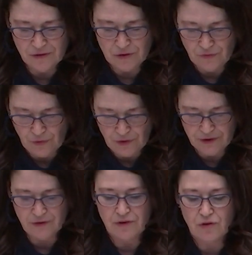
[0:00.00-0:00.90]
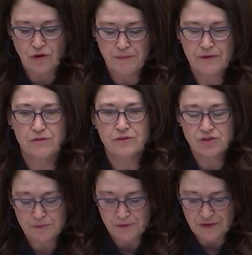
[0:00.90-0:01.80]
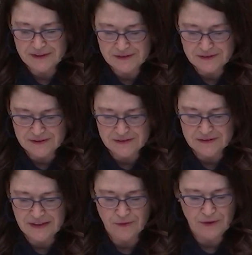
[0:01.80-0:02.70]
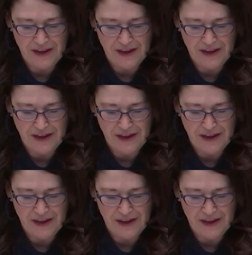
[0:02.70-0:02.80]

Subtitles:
or foreign or corporate ownership of licenses, and we